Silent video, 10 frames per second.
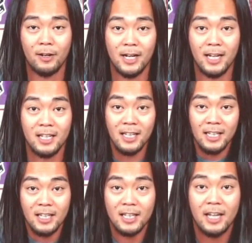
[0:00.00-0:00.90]
All right,
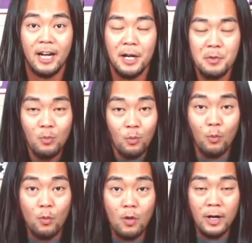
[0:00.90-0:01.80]
and
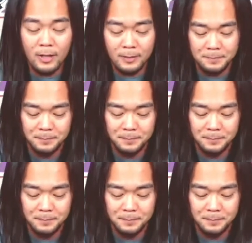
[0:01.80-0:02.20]
1,